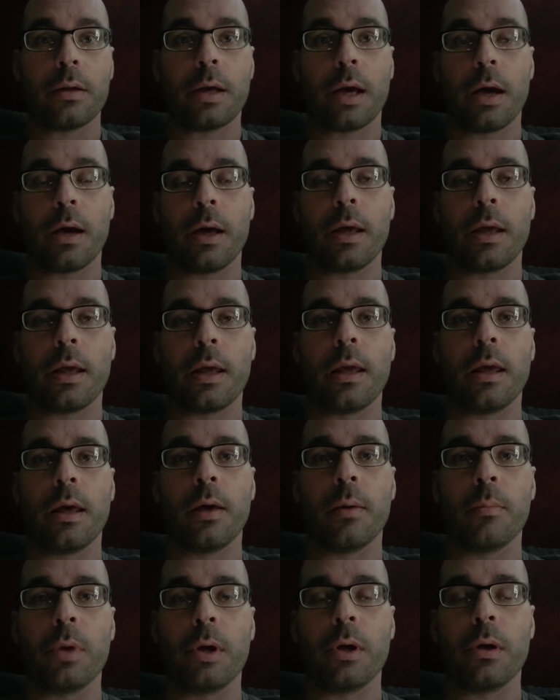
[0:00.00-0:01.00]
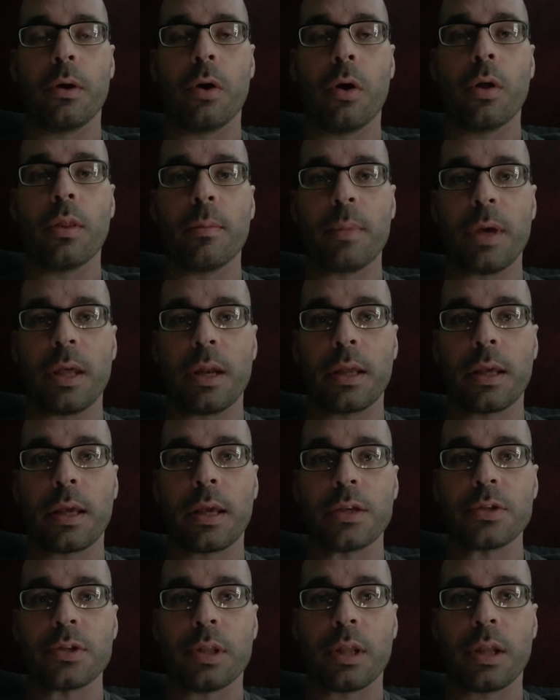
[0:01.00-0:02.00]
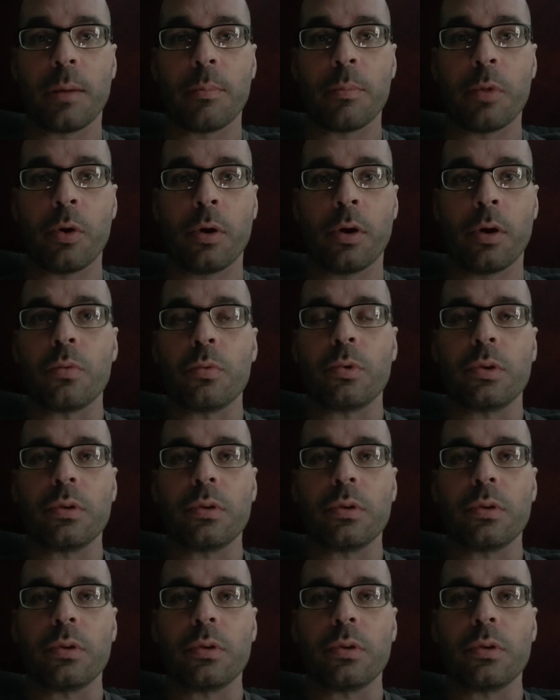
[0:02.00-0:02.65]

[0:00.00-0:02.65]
I am on the medication that I'm on.